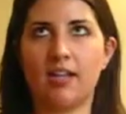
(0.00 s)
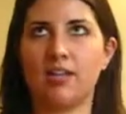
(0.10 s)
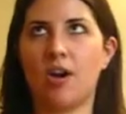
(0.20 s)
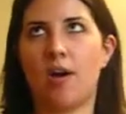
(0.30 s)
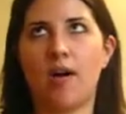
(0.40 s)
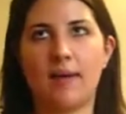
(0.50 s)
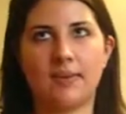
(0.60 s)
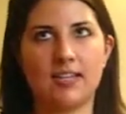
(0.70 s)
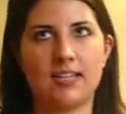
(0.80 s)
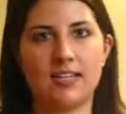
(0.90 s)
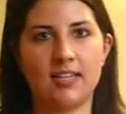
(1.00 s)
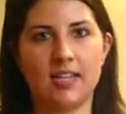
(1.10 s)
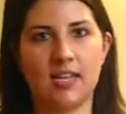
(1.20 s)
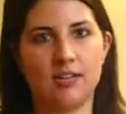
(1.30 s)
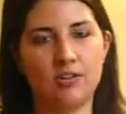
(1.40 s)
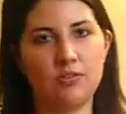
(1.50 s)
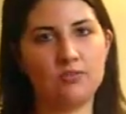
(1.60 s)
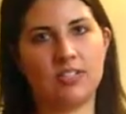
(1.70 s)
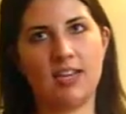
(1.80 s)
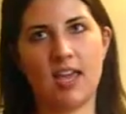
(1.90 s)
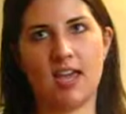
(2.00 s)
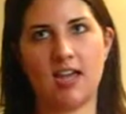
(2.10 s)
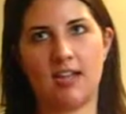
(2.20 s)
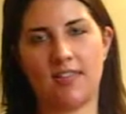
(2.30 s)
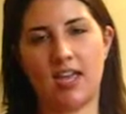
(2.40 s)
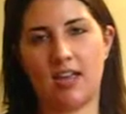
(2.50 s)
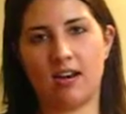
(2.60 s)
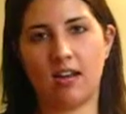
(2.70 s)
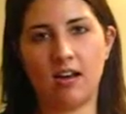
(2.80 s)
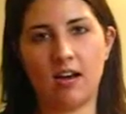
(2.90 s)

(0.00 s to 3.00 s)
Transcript: I'm going to eat at noon today and then,